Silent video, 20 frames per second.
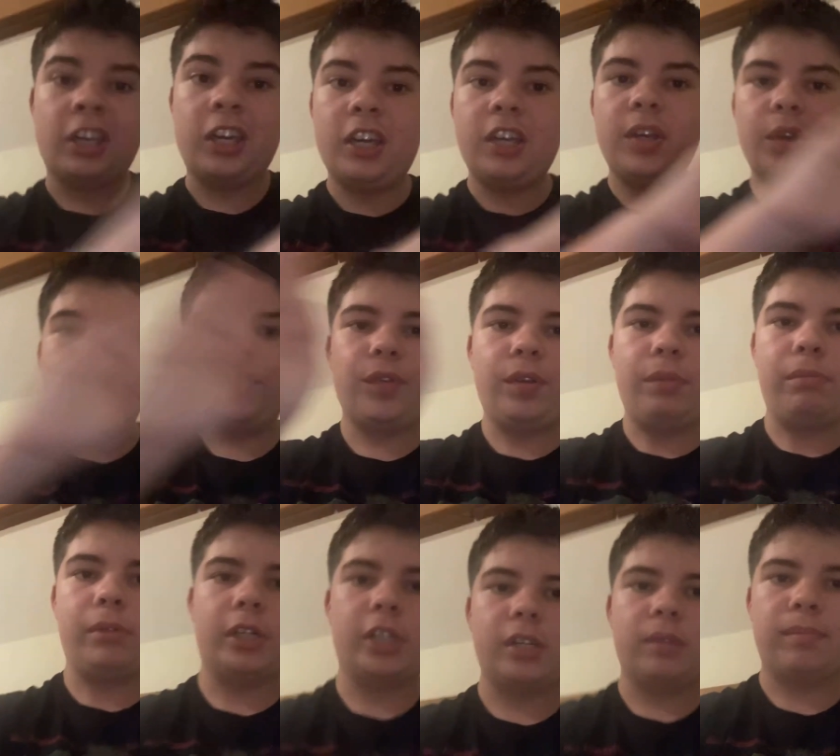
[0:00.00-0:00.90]
Hey
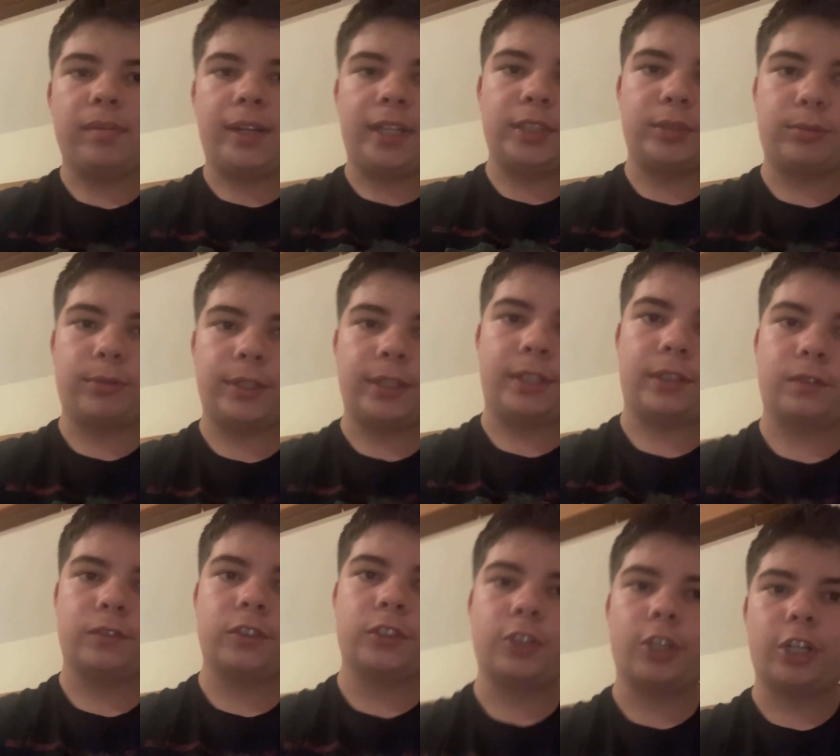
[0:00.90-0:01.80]
everybody, Bryce Wayne
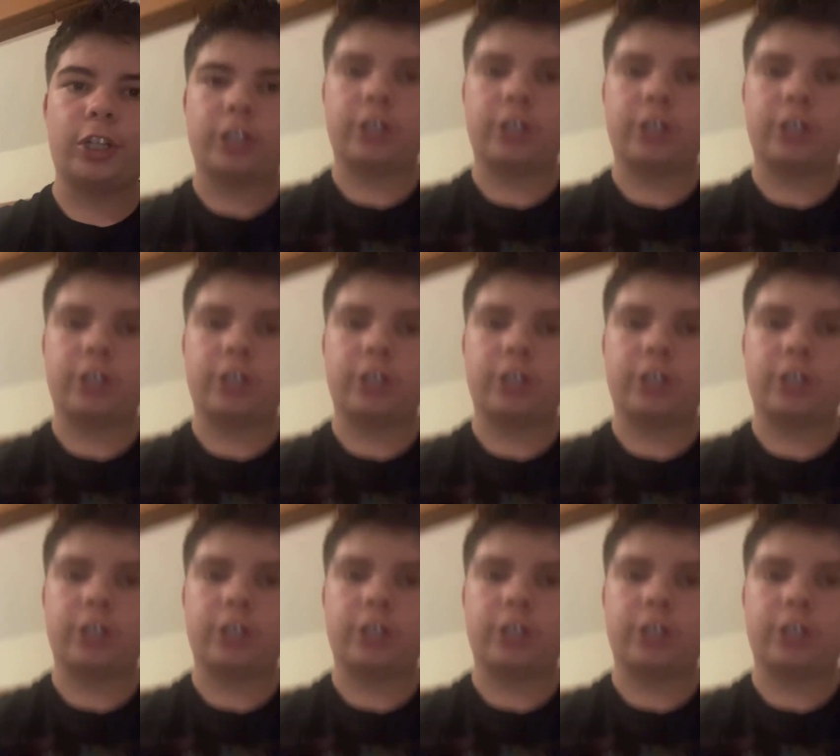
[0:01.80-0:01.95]
of Star